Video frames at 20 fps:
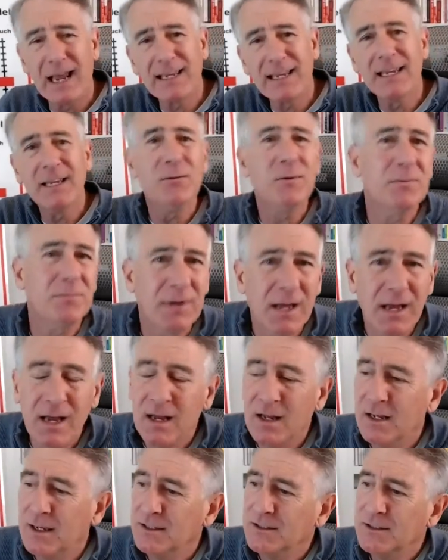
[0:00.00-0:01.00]
I can't remember.
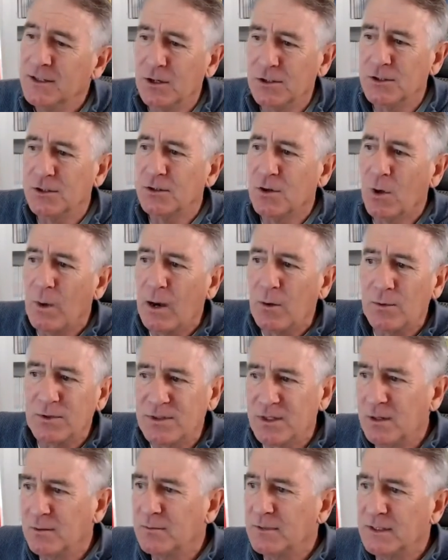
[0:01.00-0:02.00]
You know, you go out
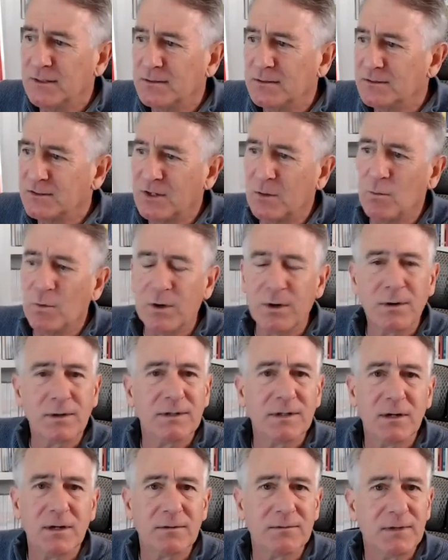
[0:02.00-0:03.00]
with them and somewhere
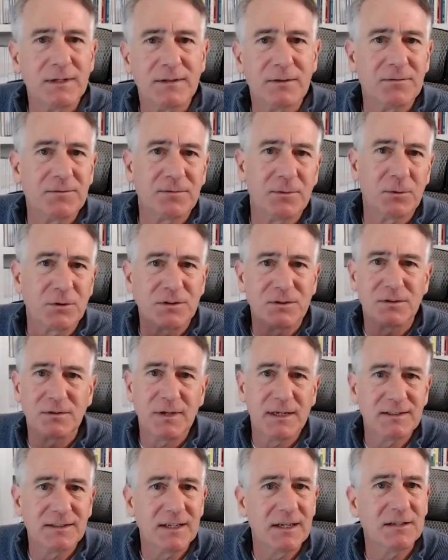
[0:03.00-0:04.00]
at the
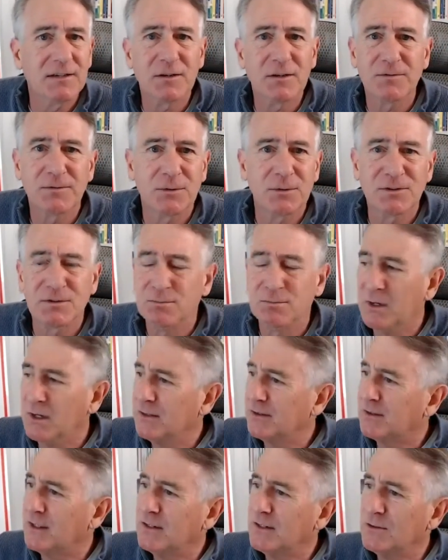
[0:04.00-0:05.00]
end of the first
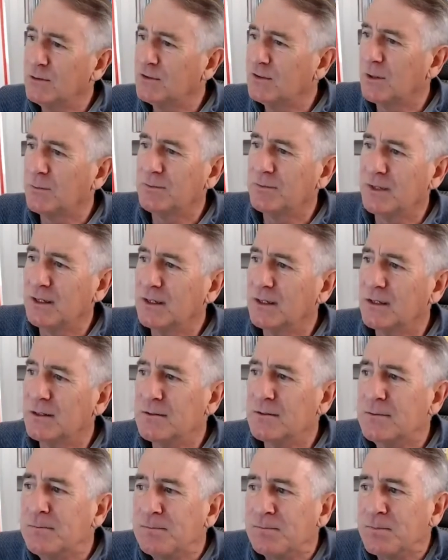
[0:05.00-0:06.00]
month, they do something
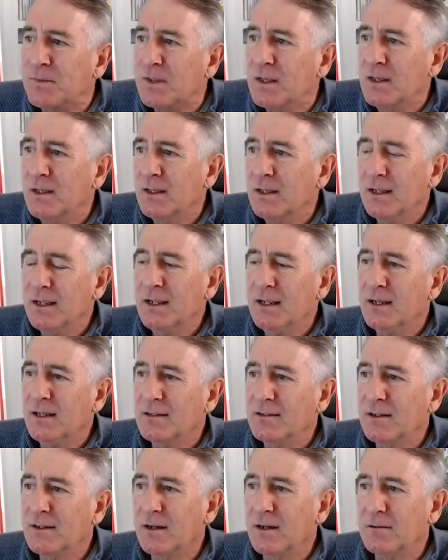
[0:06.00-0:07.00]
and you
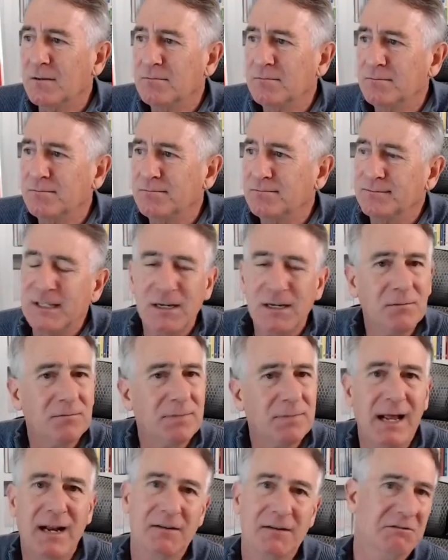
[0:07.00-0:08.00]

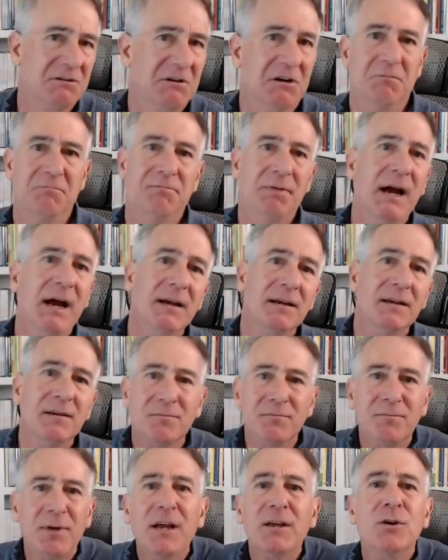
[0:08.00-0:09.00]
know, I don't know,
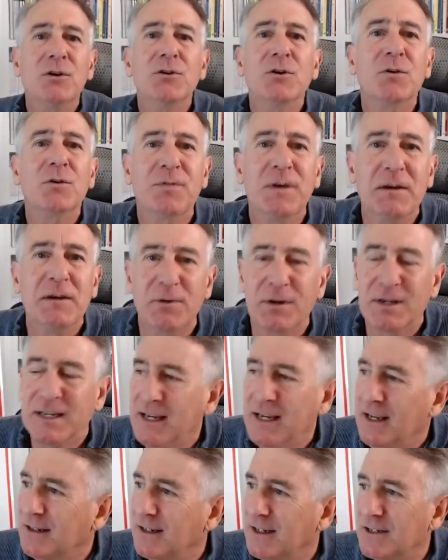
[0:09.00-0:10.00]
buy you your favorite
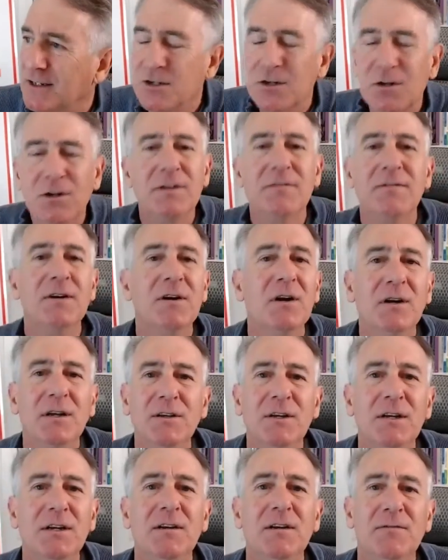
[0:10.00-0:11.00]
candy. And you didn't
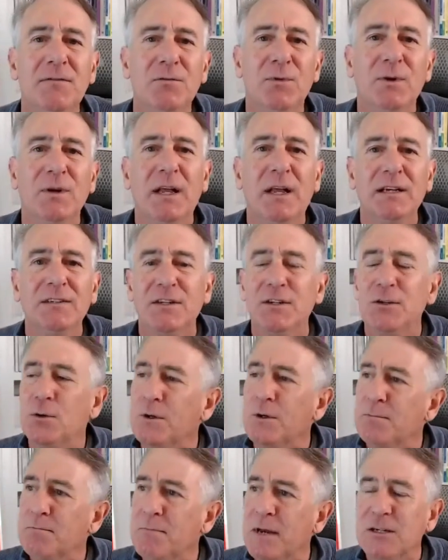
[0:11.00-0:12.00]
even realize that you
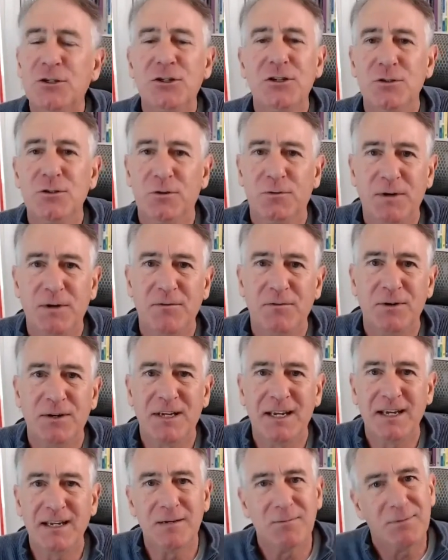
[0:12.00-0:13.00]
had mentioned your favorite
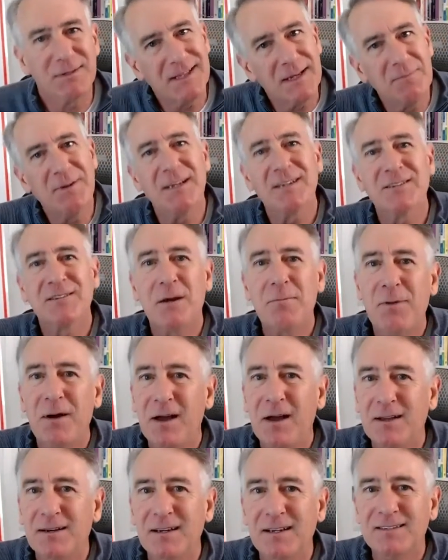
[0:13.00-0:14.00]
candy, but they picked up
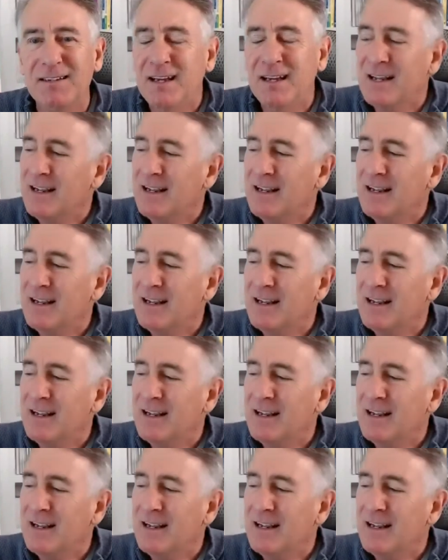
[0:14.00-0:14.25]
on it